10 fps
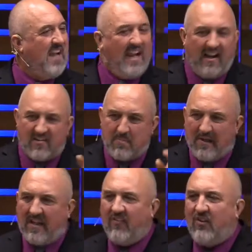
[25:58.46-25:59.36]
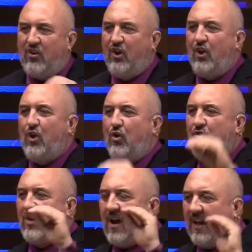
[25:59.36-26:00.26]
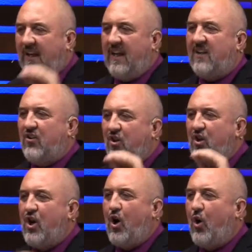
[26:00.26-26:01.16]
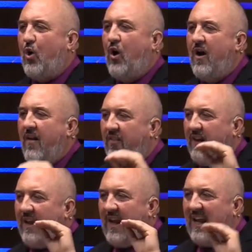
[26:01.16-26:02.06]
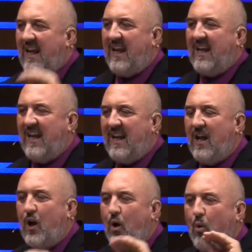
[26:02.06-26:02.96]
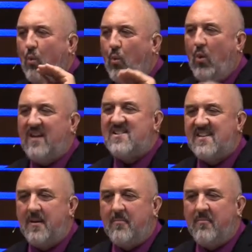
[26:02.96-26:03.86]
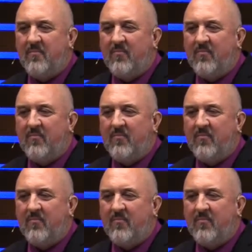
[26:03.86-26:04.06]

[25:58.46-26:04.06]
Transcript: It has been given to you to get to know the hidden wisdom